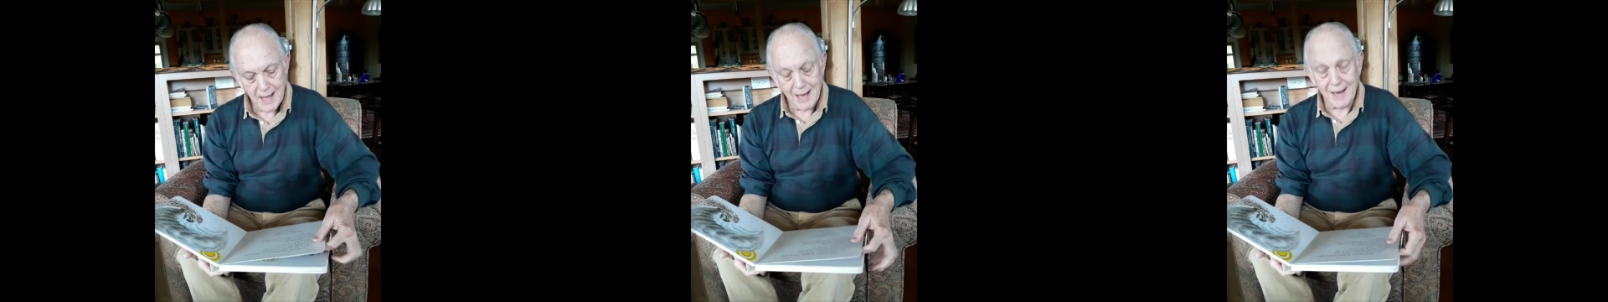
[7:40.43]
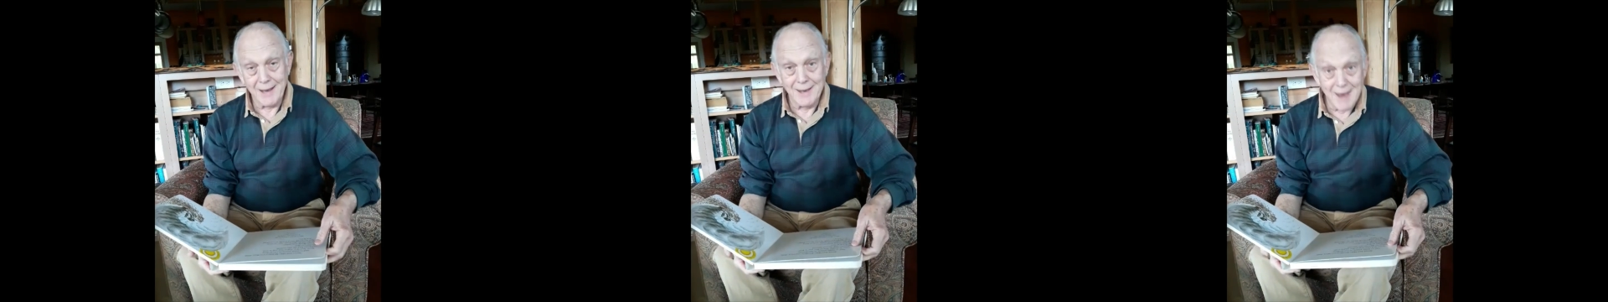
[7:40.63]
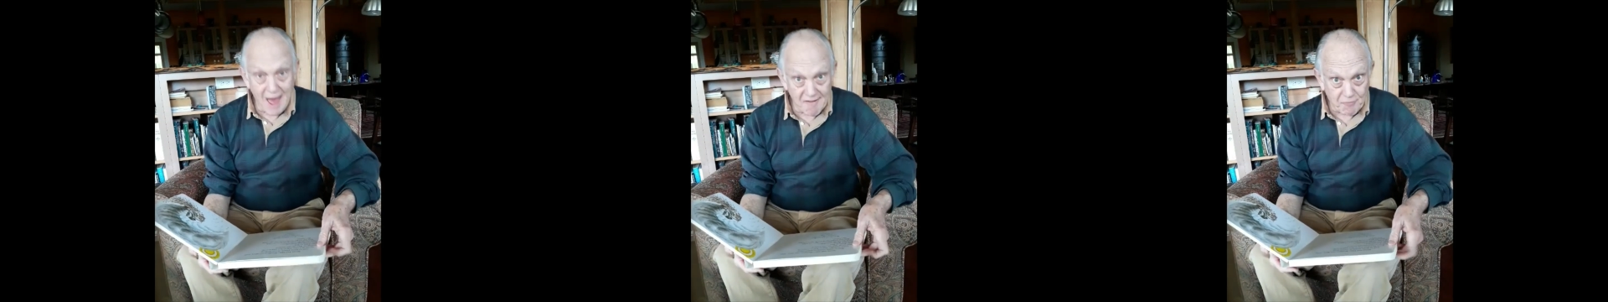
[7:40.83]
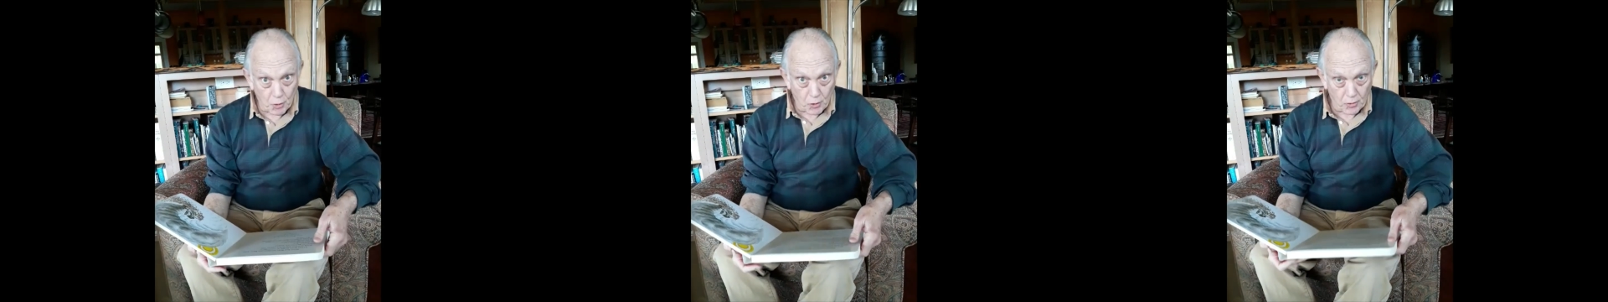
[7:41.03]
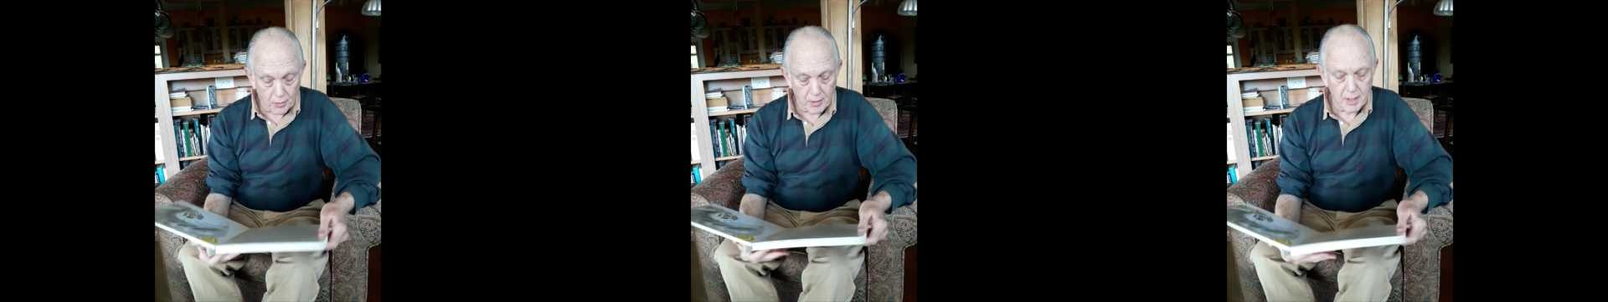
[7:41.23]

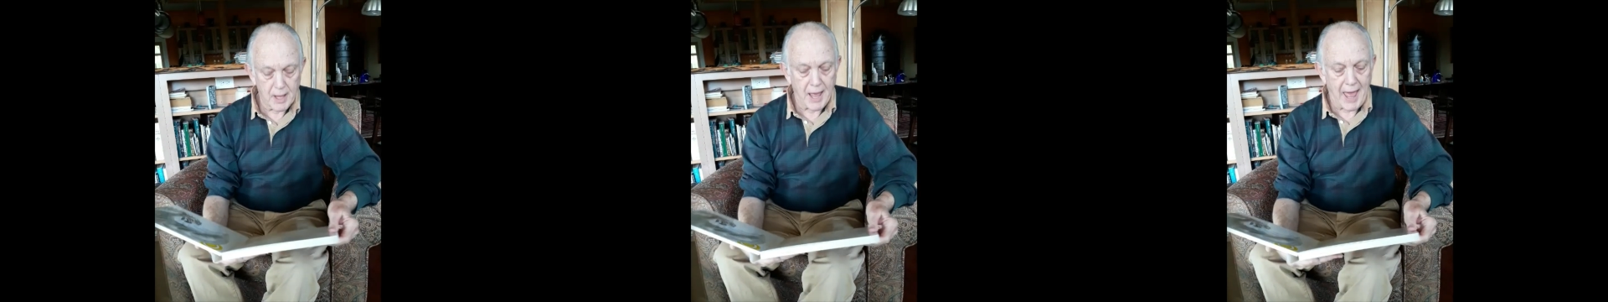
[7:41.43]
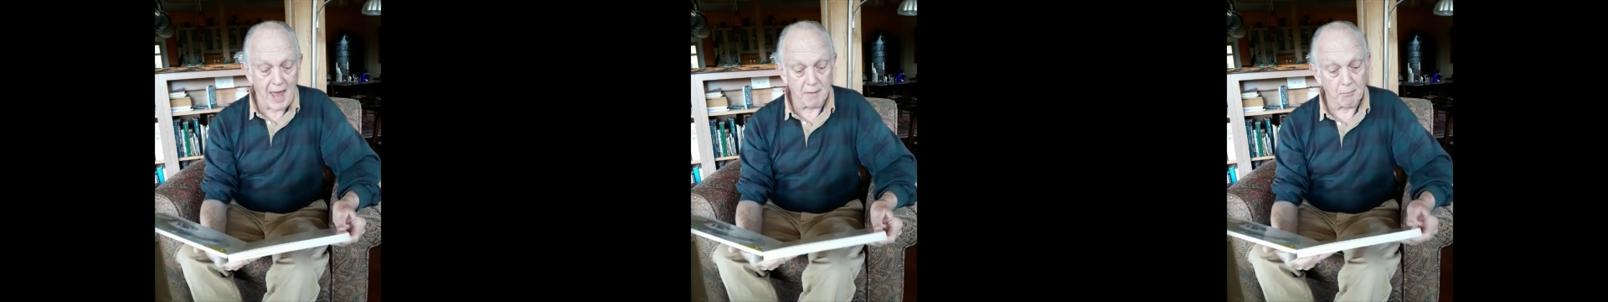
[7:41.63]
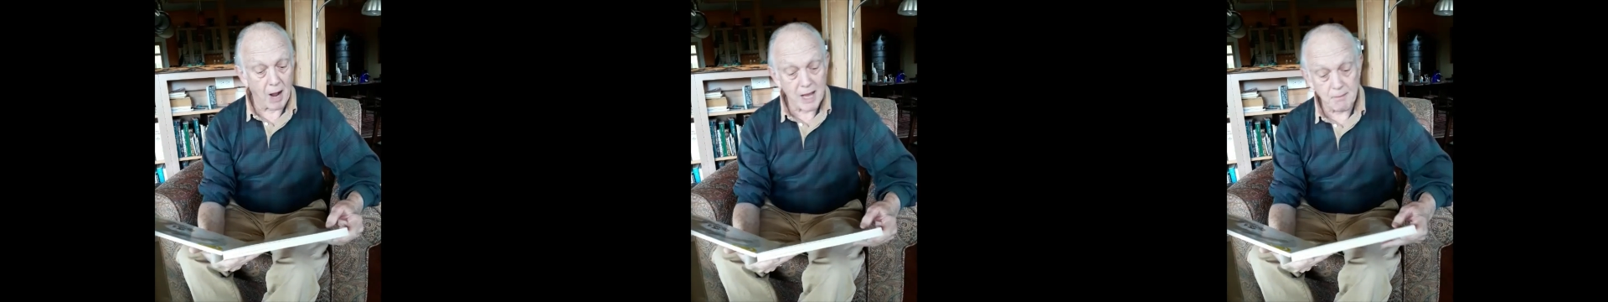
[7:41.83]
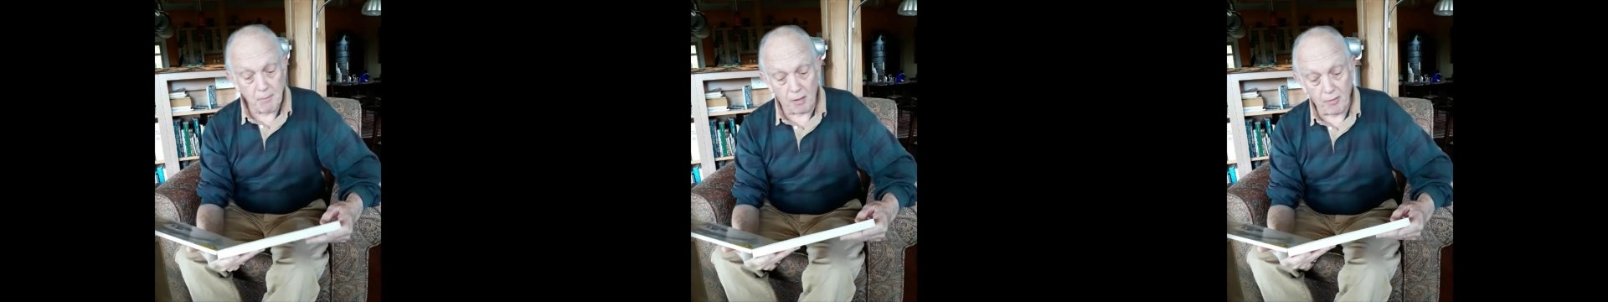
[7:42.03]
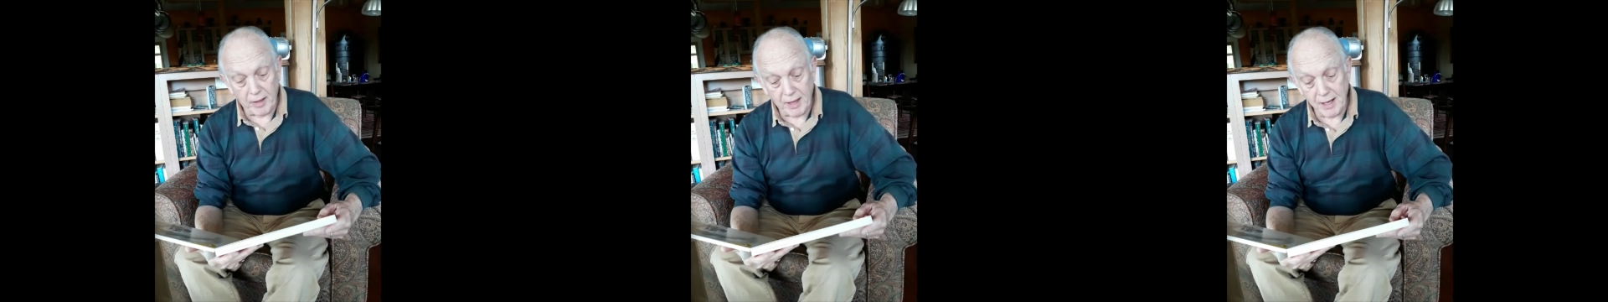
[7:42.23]
Never had Mike
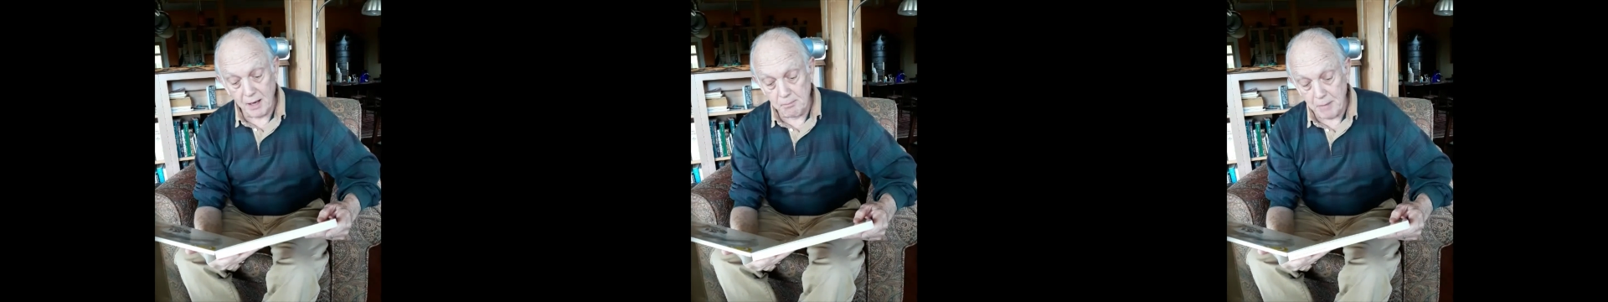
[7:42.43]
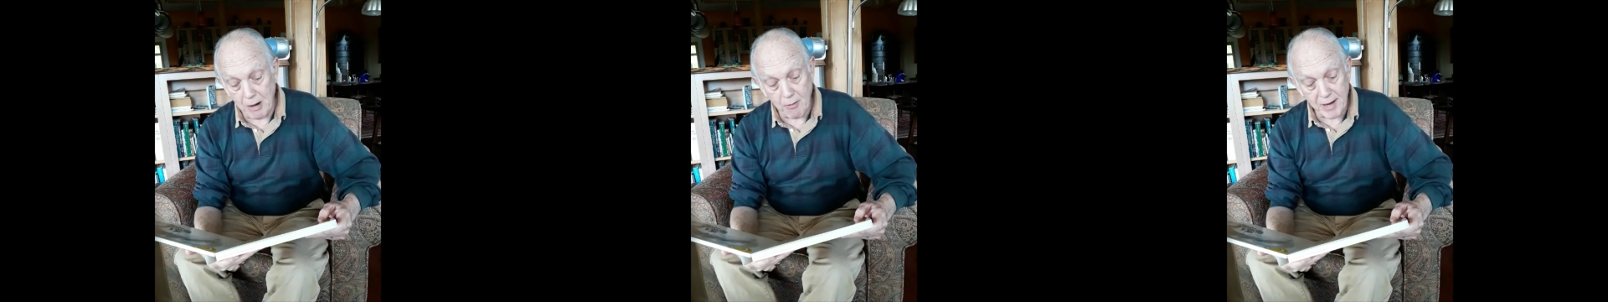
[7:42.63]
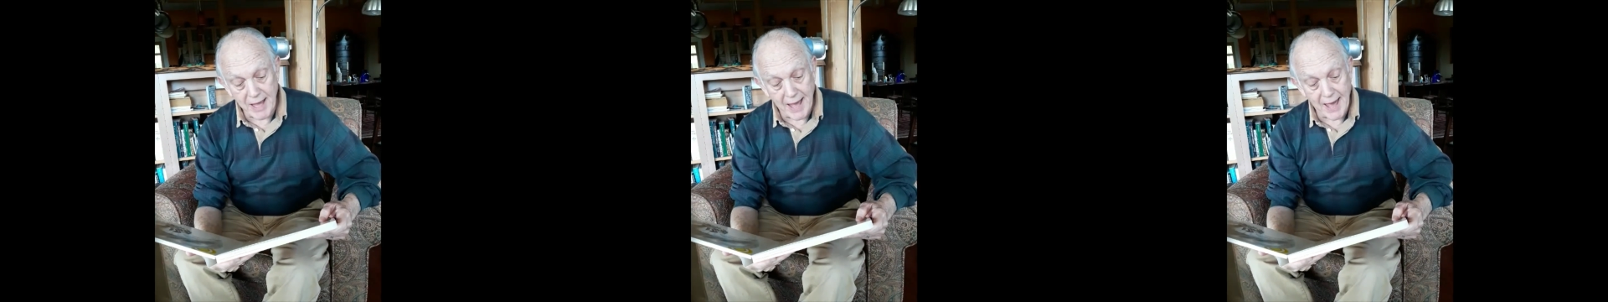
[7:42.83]
Mulligan and Mary